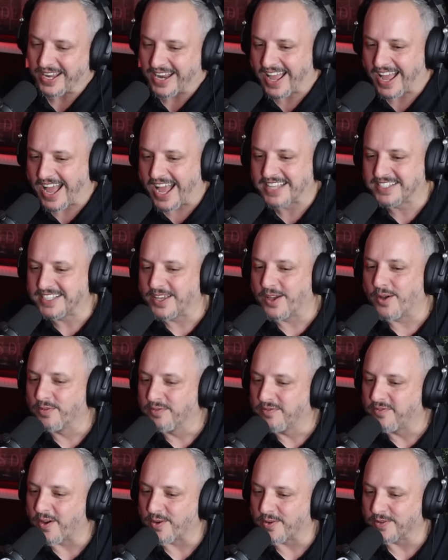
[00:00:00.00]
I see old
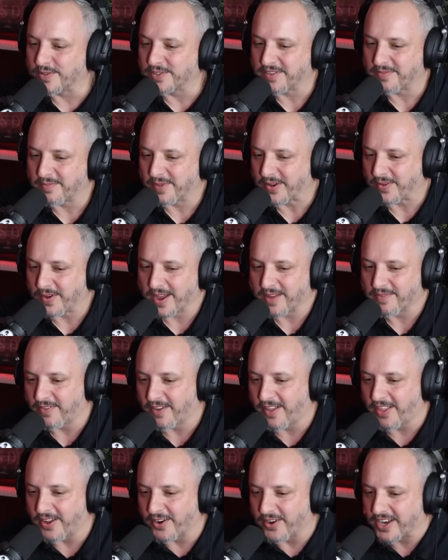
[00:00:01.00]
photos of my
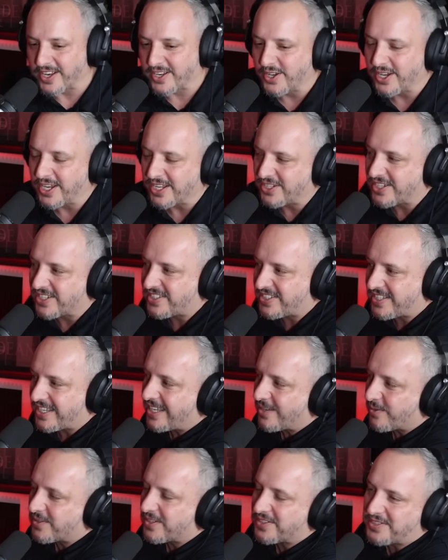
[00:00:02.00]
grandfather, and you can just see
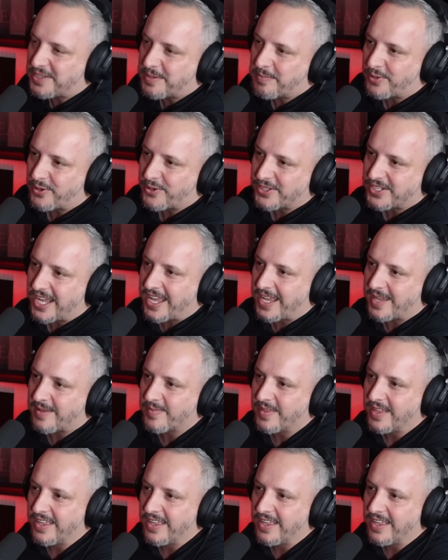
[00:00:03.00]
it was a simpler time.